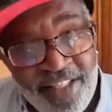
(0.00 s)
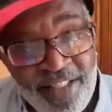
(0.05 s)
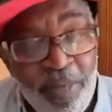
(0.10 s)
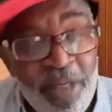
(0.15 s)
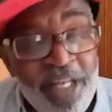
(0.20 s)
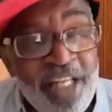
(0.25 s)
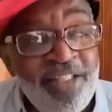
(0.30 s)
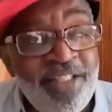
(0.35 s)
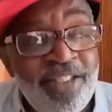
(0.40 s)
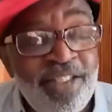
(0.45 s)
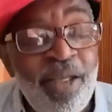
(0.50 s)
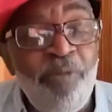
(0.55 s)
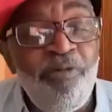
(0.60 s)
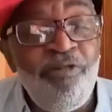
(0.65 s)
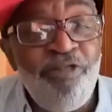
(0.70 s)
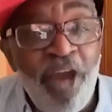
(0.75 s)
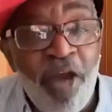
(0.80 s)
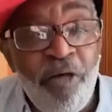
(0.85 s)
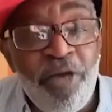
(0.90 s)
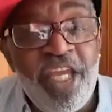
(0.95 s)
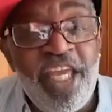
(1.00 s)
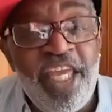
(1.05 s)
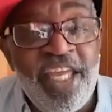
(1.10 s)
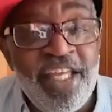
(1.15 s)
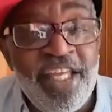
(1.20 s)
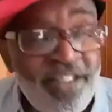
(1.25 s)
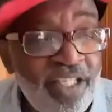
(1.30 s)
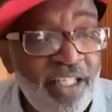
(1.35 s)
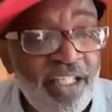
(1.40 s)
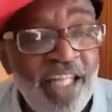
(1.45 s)
I mean, it's some very
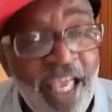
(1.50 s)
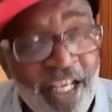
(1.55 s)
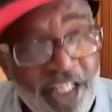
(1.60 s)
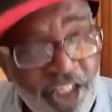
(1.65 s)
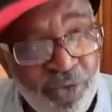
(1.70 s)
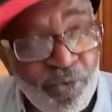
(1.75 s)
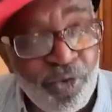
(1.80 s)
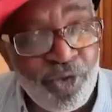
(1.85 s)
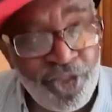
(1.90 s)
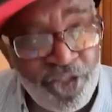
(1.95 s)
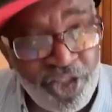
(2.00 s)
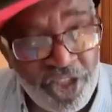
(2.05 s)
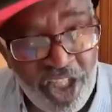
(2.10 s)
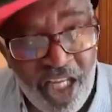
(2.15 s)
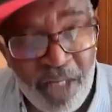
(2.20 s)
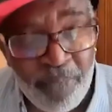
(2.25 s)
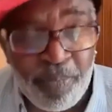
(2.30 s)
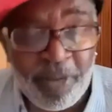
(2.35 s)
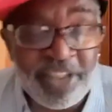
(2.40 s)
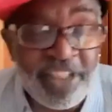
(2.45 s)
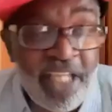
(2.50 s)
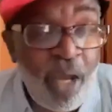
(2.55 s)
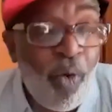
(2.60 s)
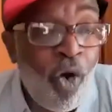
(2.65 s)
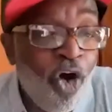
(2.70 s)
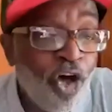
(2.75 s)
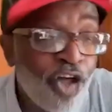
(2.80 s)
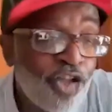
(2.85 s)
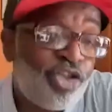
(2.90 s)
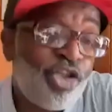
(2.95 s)
intellectual shit, but they were
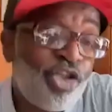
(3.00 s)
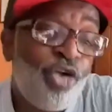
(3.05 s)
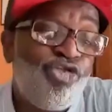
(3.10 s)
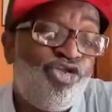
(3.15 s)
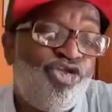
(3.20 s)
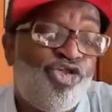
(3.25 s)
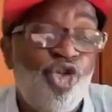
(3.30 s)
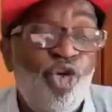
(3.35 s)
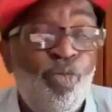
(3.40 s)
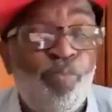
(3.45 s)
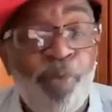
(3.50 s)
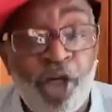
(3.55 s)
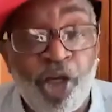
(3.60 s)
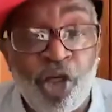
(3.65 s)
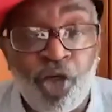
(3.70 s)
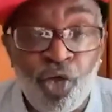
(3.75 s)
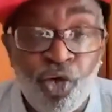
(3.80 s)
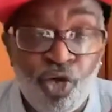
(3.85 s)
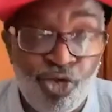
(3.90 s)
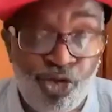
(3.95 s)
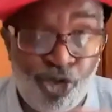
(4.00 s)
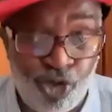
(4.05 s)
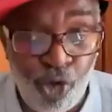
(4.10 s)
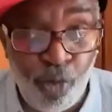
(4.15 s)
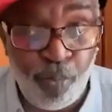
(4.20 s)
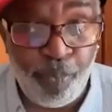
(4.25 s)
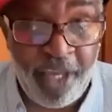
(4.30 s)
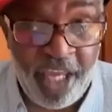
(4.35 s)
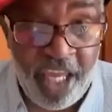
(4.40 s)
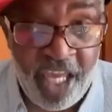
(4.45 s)
also super cool,
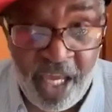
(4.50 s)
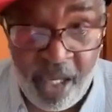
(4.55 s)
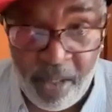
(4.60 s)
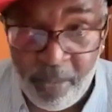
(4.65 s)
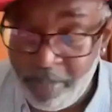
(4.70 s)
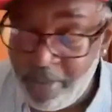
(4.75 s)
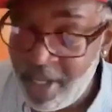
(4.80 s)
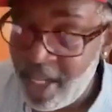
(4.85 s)
super hip.